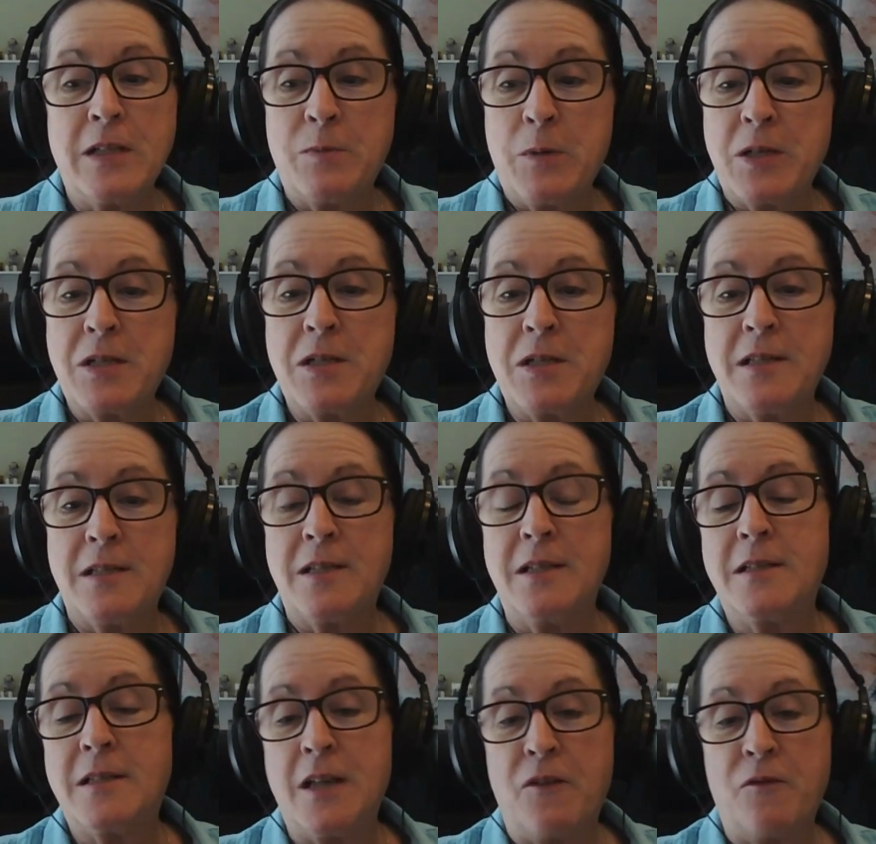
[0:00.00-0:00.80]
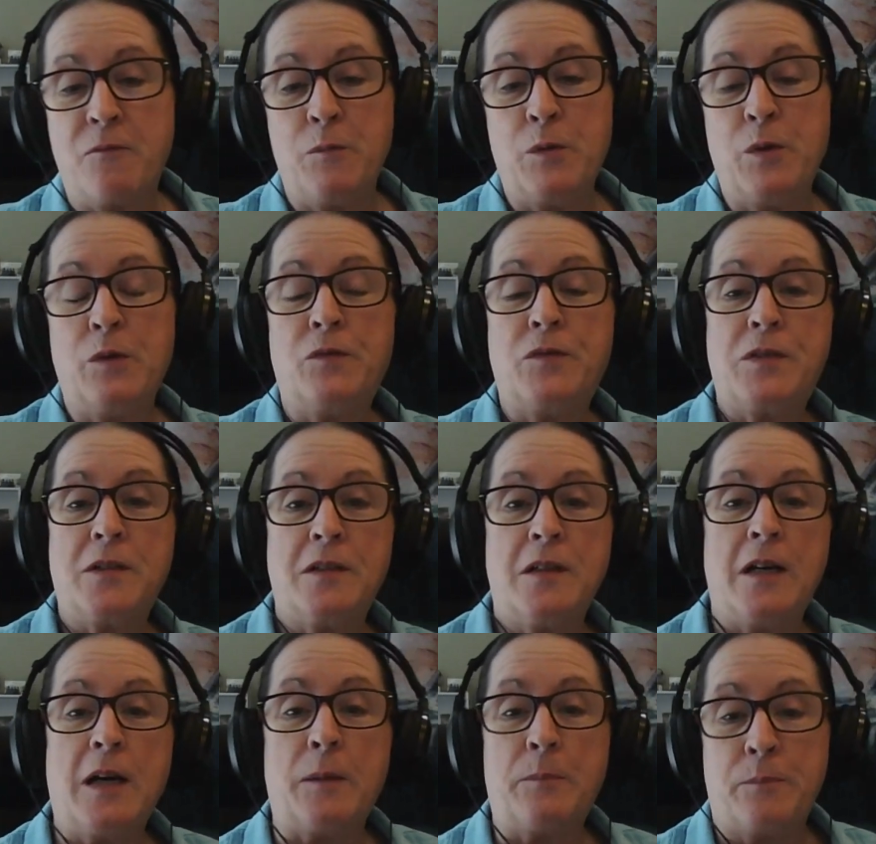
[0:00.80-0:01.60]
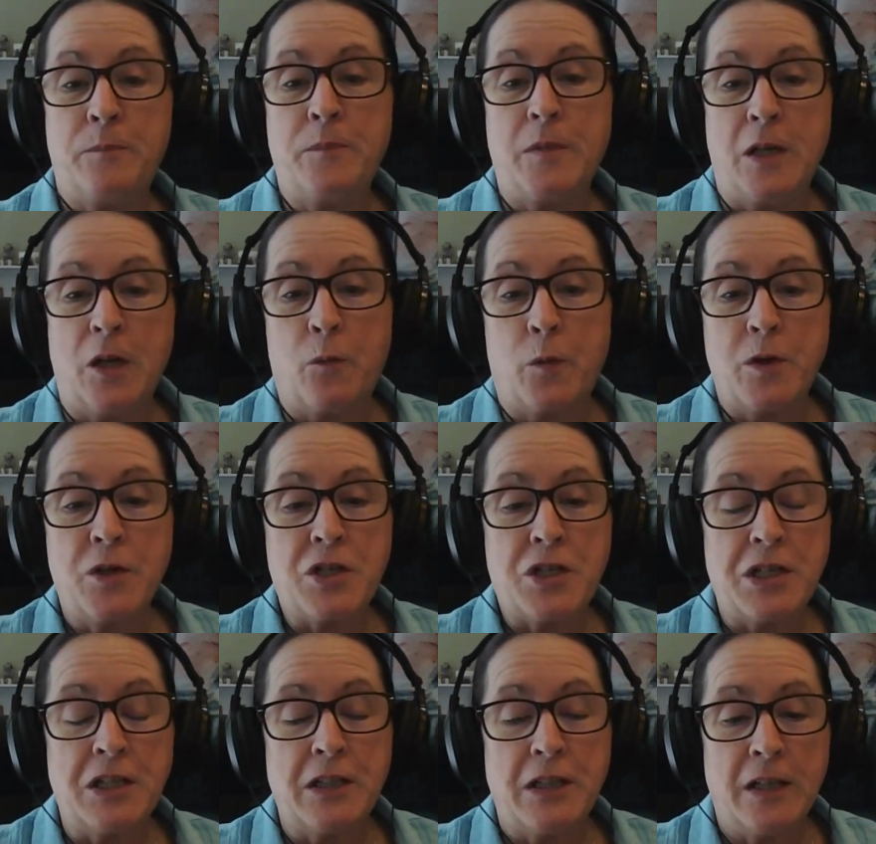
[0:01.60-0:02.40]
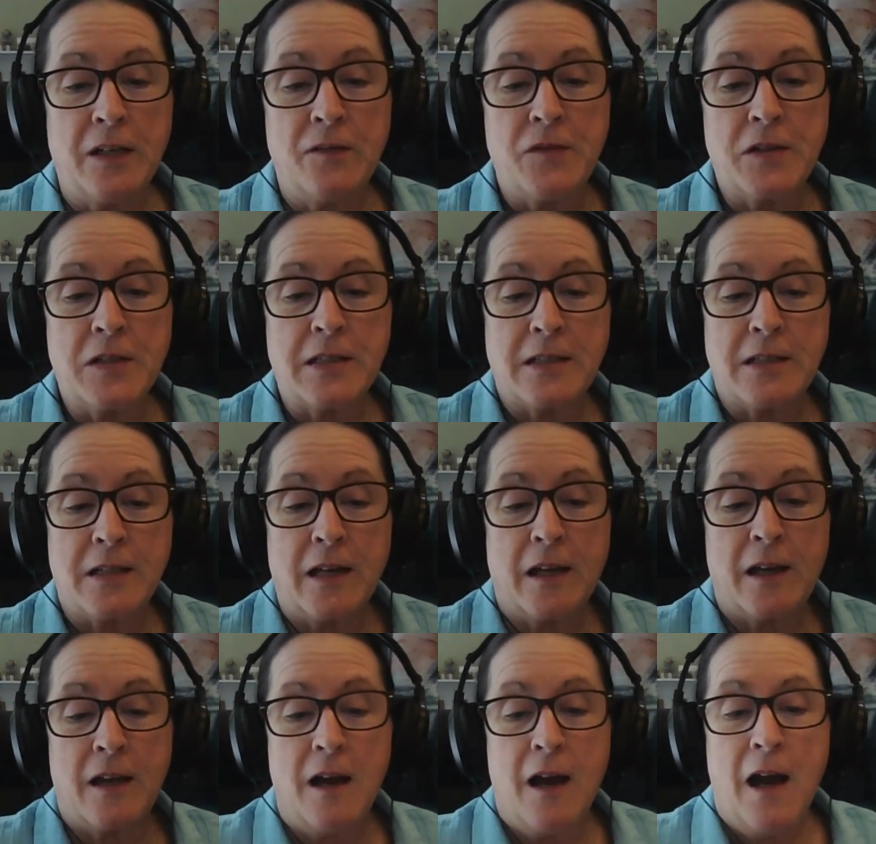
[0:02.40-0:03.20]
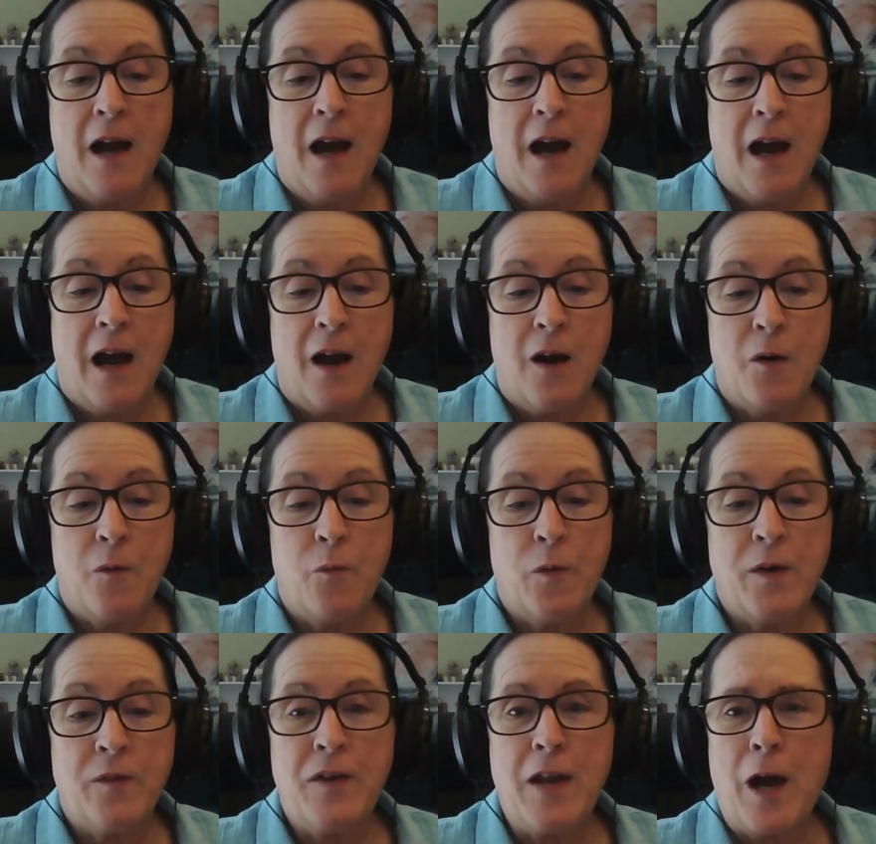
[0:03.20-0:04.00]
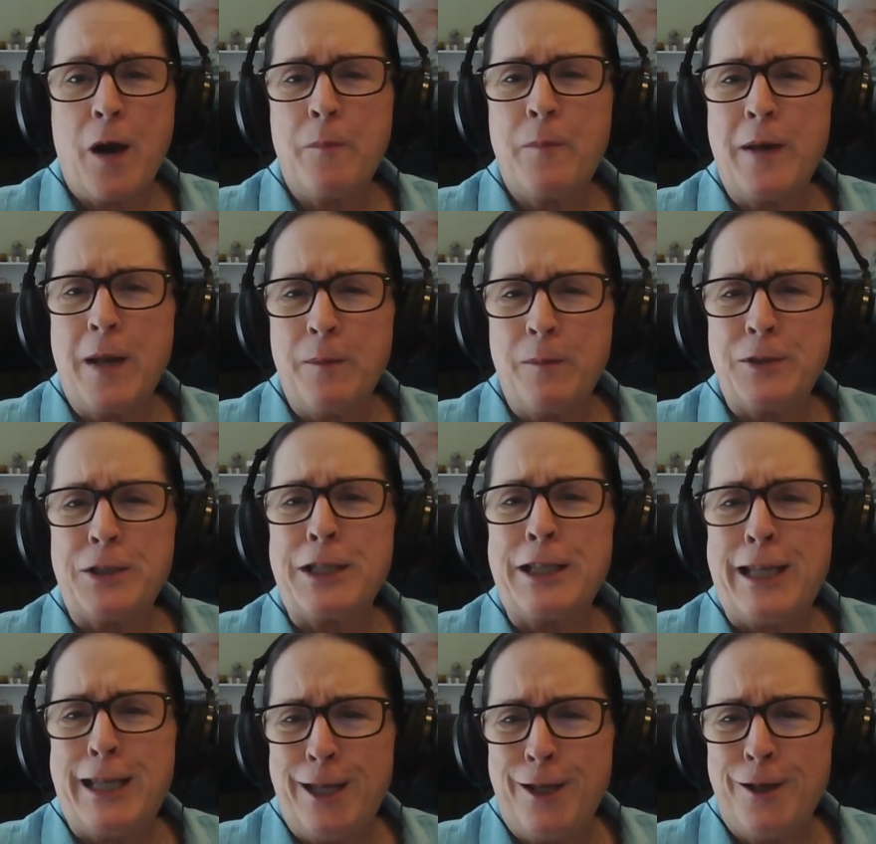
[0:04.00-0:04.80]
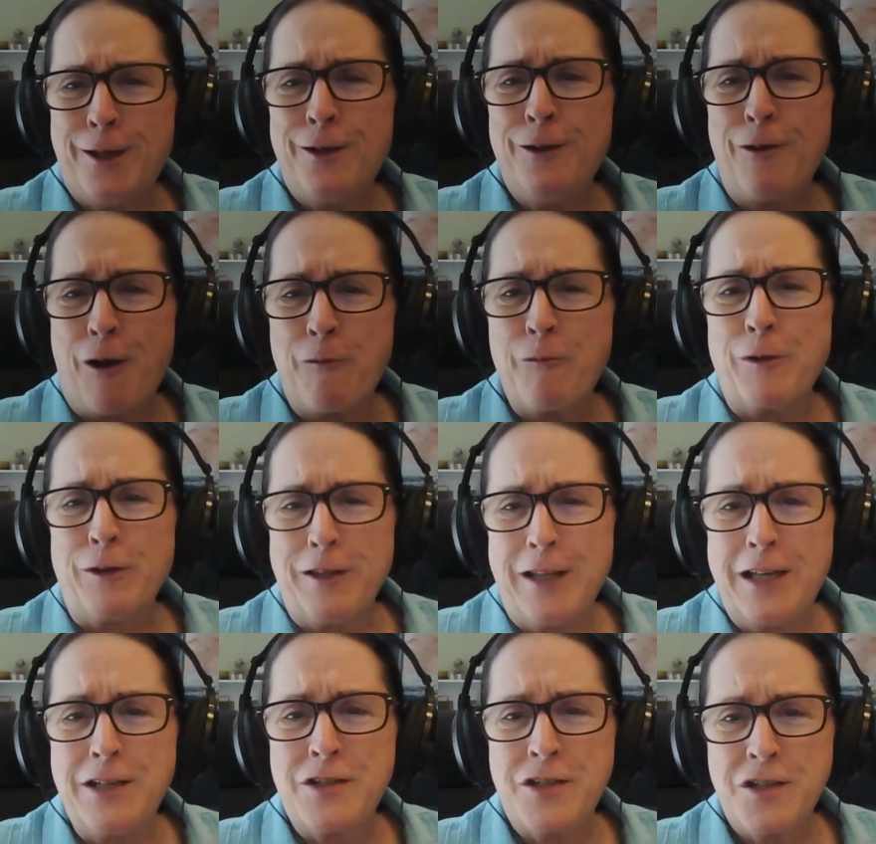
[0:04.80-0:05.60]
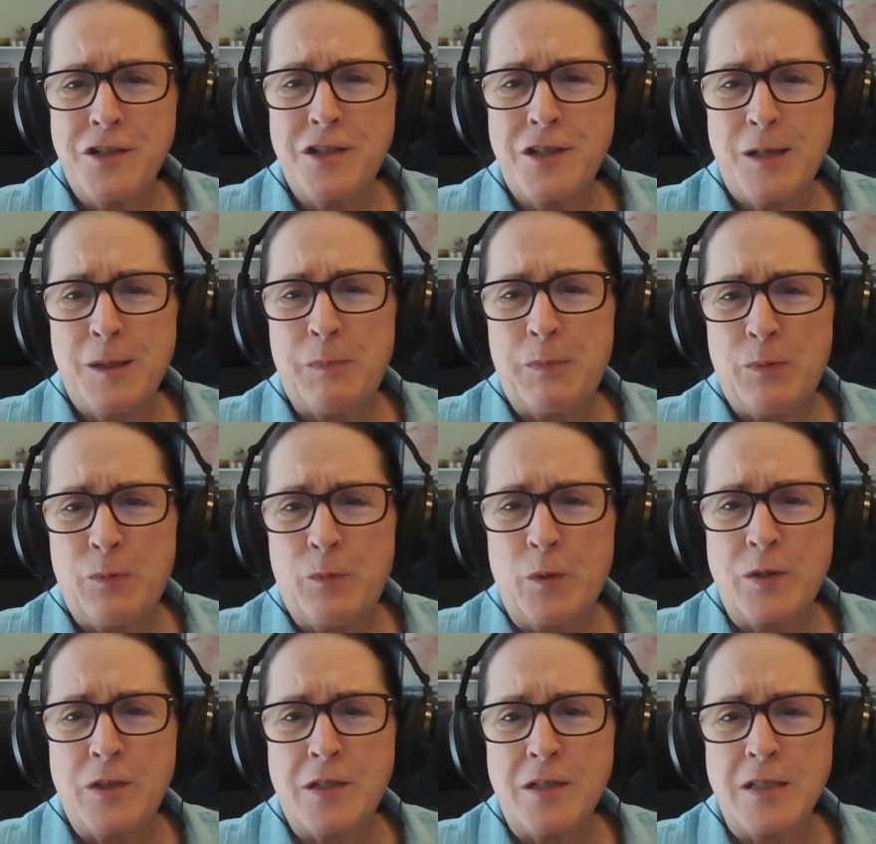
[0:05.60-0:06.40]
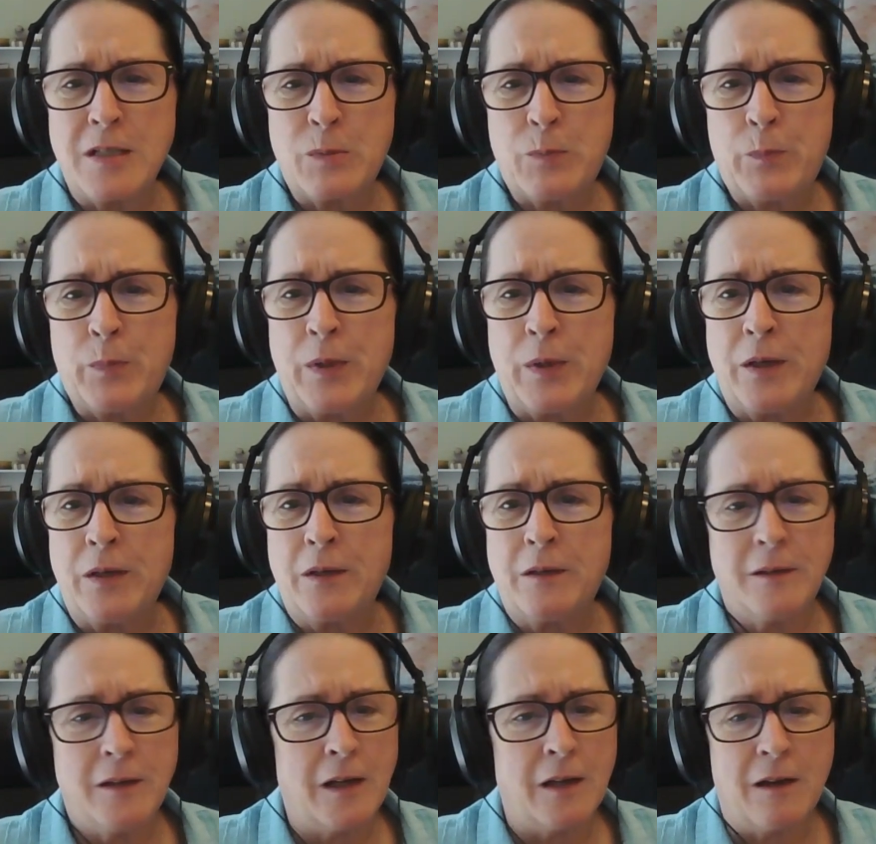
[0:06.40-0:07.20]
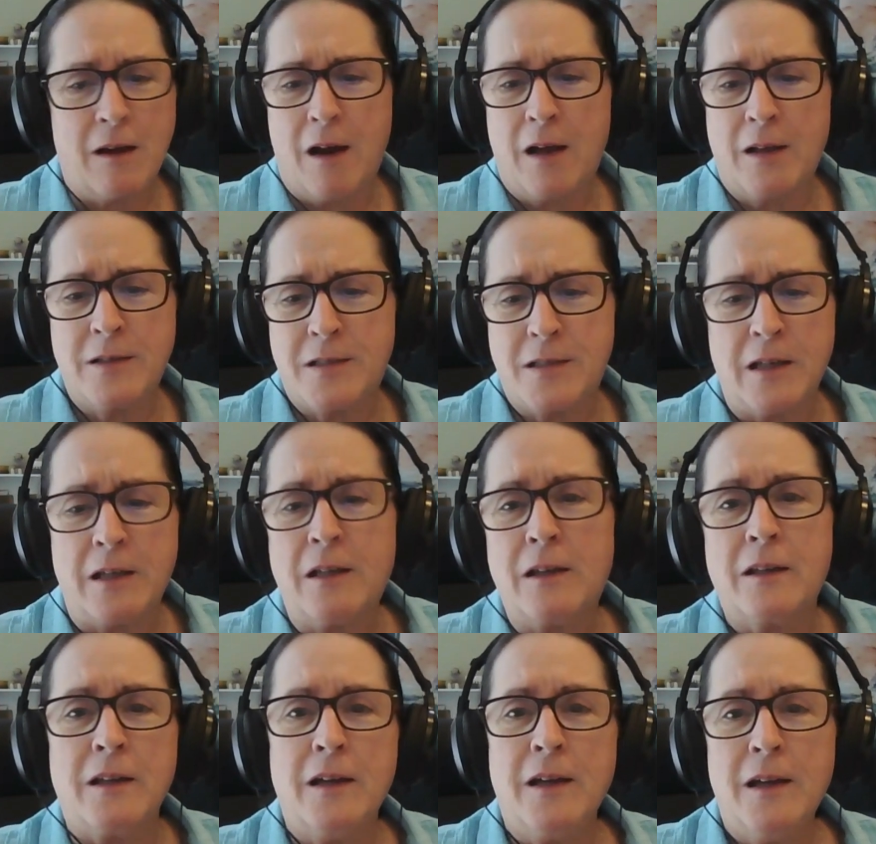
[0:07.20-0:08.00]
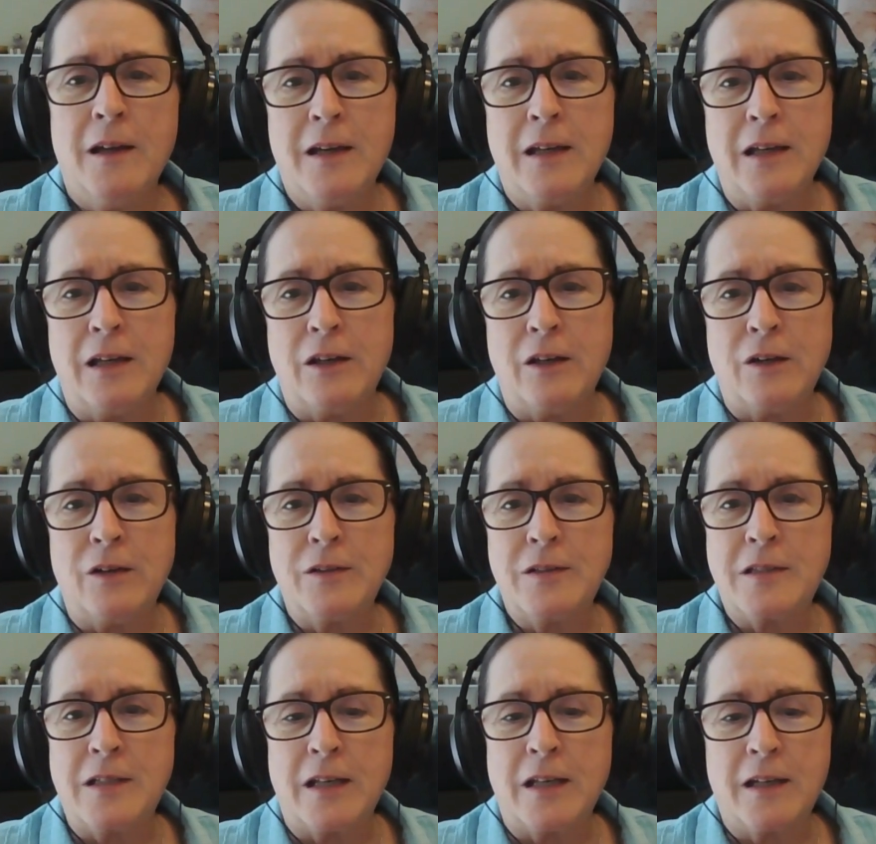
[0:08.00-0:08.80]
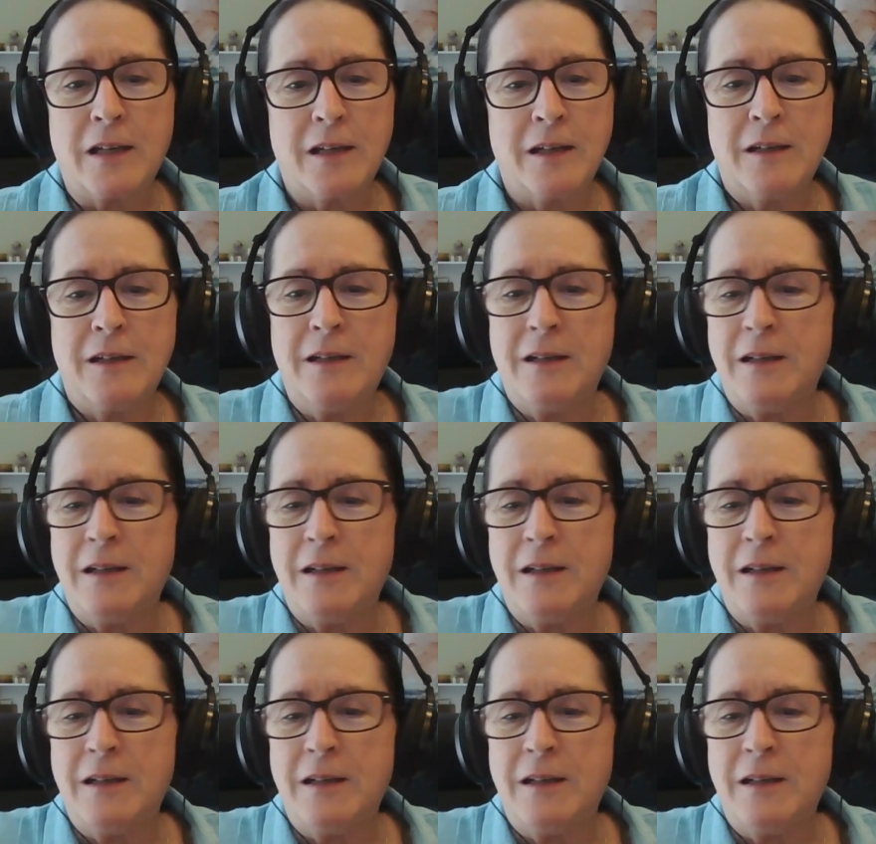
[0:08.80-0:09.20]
especially since I've moved up near where she lives, it's like we've now been able to heal our relationship, which has been a godsend. It's like,